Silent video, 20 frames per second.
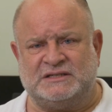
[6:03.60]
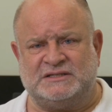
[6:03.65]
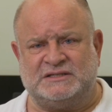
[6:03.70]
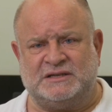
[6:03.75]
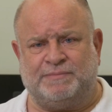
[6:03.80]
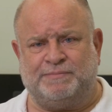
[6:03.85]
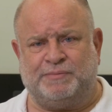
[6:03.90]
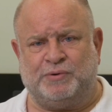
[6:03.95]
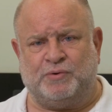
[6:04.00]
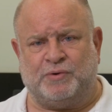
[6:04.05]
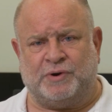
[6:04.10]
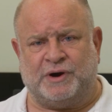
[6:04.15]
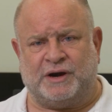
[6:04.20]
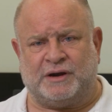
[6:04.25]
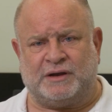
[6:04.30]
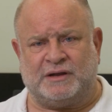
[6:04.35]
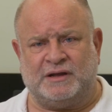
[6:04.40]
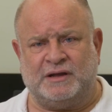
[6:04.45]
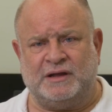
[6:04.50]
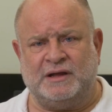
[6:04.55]
a
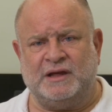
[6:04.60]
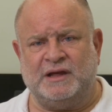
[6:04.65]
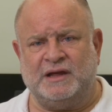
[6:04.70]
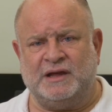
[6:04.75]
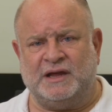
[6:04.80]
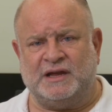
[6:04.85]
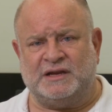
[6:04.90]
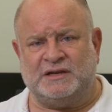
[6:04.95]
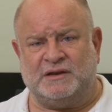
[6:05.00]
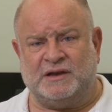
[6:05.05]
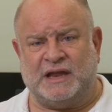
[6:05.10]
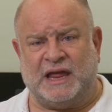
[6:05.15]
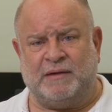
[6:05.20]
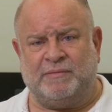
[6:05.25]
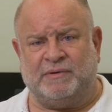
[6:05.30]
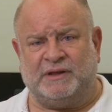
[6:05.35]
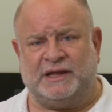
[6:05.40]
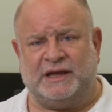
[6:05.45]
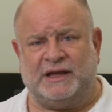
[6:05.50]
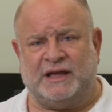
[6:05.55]
support,
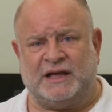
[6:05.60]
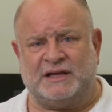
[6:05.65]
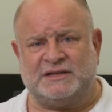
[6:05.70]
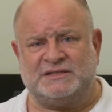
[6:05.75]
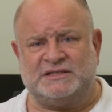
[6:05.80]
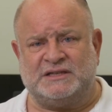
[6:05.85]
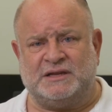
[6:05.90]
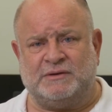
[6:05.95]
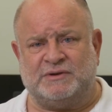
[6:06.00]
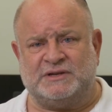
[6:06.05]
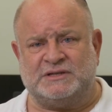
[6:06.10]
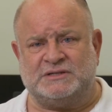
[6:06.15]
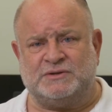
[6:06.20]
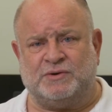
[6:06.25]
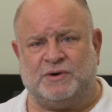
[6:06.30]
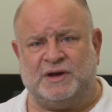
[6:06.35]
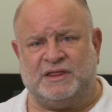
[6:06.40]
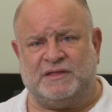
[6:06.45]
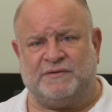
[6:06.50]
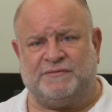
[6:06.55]
enabling us to
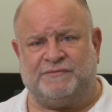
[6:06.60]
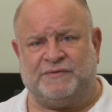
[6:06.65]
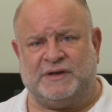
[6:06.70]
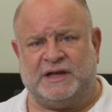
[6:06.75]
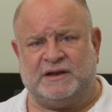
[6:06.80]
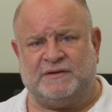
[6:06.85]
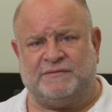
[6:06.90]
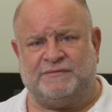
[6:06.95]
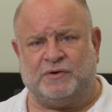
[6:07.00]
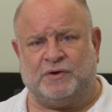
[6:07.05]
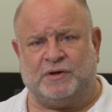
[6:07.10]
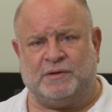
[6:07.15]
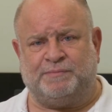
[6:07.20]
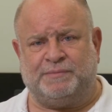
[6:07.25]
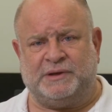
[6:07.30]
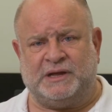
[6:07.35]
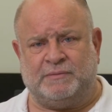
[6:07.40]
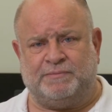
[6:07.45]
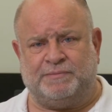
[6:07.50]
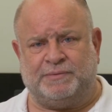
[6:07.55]
enjoy the fate of all
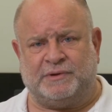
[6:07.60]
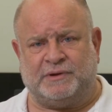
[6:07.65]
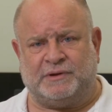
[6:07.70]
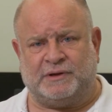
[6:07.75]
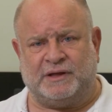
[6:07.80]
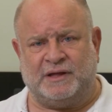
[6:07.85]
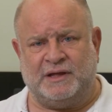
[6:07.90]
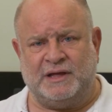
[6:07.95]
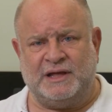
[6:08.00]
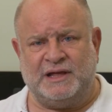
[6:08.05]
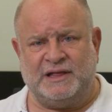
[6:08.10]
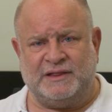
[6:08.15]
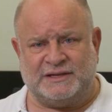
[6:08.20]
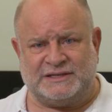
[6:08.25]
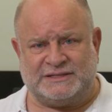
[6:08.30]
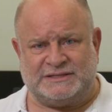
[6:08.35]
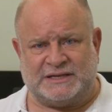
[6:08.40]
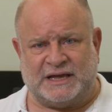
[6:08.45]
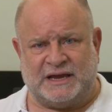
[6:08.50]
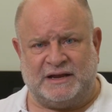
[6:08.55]
people, the
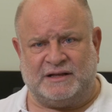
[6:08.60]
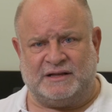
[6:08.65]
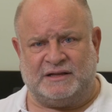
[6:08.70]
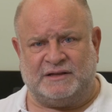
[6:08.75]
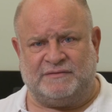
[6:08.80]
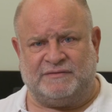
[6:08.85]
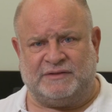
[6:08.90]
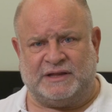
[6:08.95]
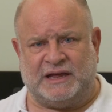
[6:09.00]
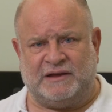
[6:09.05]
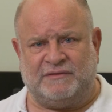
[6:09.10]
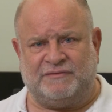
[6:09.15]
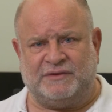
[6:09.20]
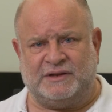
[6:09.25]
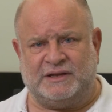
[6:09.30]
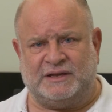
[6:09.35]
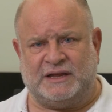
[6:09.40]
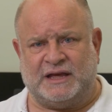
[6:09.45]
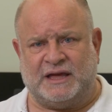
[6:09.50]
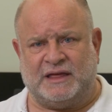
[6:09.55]
cycle of life
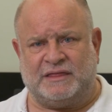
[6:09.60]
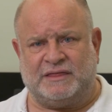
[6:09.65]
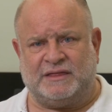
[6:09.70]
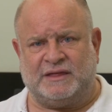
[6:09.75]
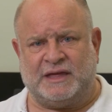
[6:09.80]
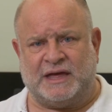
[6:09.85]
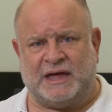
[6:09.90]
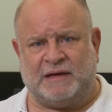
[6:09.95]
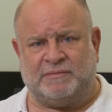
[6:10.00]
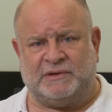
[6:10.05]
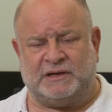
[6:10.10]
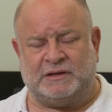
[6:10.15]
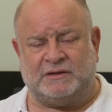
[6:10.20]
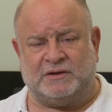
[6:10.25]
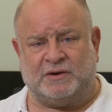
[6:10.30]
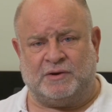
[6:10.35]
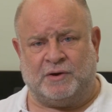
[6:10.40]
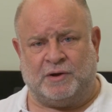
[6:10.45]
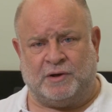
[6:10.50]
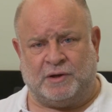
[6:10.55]
and death common
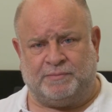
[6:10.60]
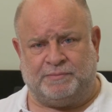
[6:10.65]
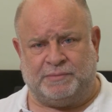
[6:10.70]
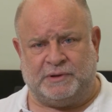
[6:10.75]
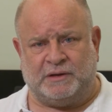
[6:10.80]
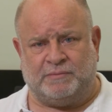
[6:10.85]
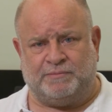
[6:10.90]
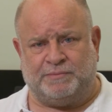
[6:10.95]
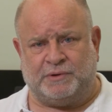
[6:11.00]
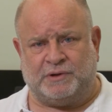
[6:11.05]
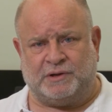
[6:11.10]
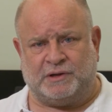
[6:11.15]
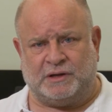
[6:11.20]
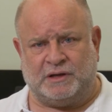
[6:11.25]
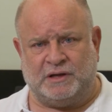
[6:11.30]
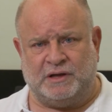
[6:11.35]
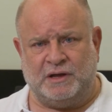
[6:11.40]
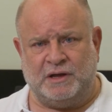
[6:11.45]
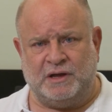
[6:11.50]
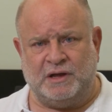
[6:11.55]
to all people.
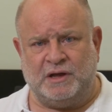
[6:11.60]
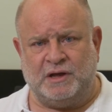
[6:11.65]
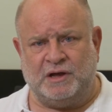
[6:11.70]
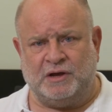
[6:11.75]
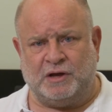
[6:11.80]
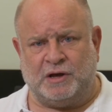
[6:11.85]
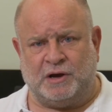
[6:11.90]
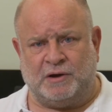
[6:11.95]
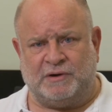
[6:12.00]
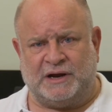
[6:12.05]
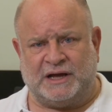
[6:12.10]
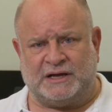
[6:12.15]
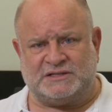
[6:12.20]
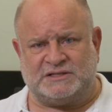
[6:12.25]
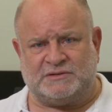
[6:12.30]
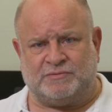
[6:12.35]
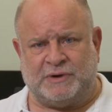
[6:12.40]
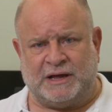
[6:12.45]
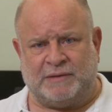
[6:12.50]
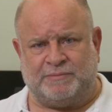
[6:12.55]

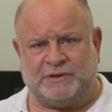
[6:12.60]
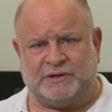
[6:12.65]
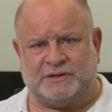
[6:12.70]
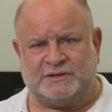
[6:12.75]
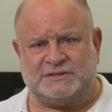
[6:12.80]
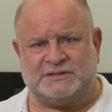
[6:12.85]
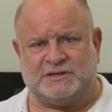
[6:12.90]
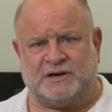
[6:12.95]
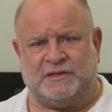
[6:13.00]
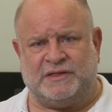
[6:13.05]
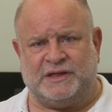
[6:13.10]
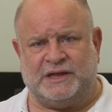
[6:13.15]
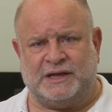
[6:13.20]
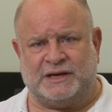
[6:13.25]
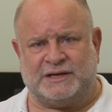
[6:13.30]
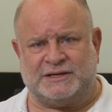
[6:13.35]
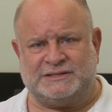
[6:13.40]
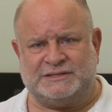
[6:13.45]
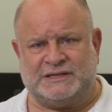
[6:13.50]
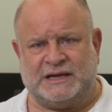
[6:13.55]
Korach's rebels are the
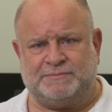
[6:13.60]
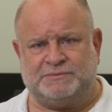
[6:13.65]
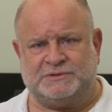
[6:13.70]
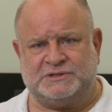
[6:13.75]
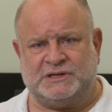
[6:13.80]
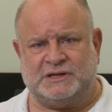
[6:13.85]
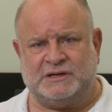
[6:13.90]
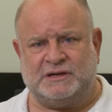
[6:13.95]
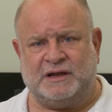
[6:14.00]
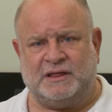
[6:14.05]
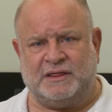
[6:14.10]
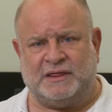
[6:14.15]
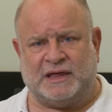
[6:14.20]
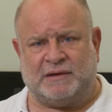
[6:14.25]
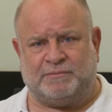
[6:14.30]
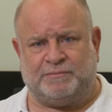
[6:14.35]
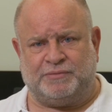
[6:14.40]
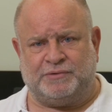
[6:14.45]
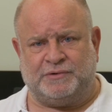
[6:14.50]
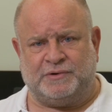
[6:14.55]
exception
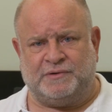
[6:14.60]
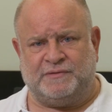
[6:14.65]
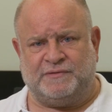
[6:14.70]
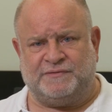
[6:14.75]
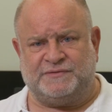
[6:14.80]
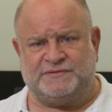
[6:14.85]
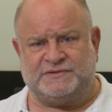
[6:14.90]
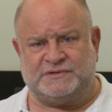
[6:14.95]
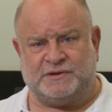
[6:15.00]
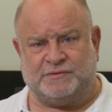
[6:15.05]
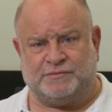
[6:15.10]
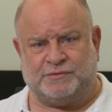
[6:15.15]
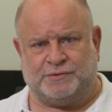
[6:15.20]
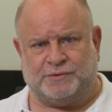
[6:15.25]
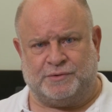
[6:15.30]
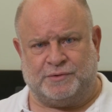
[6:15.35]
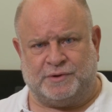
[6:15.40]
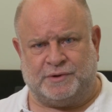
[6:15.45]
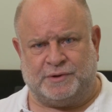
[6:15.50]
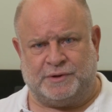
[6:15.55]
that proves the
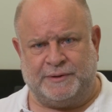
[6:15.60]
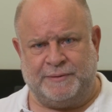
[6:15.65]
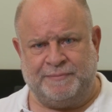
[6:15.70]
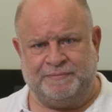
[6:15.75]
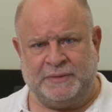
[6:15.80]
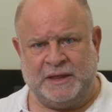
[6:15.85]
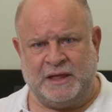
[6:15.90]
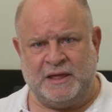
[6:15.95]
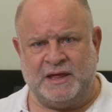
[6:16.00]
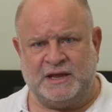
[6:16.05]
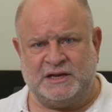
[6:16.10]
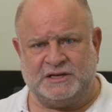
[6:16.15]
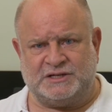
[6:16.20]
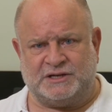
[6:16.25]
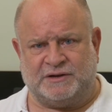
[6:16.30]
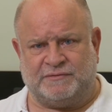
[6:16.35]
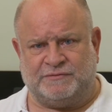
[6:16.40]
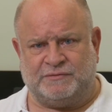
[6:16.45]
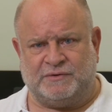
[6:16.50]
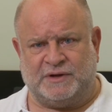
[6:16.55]
rule.
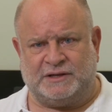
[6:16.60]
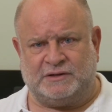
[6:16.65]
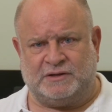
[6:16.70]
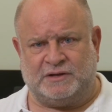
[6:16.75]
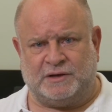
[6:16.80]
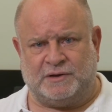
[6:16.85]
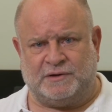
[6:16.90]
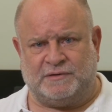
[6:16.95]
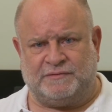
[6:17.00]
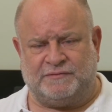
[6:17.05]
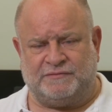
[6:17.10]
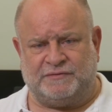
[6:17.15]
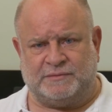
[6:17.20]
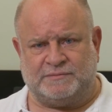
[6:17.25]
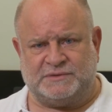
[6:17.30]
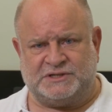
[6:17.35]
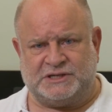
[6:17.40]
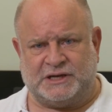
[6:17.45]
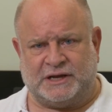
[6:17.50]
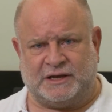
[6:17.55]
Shavua Tov
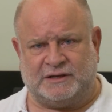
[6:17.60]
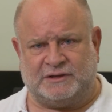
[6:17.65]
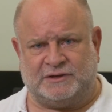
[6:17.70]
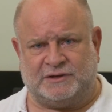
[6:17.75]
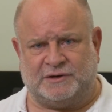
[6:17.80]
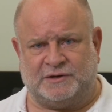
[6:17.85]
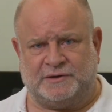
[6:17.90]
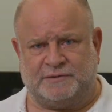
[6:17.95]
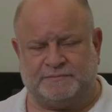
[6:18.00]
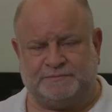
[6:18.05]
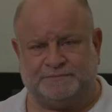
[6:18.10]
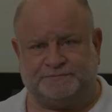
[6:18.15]
from Schechter.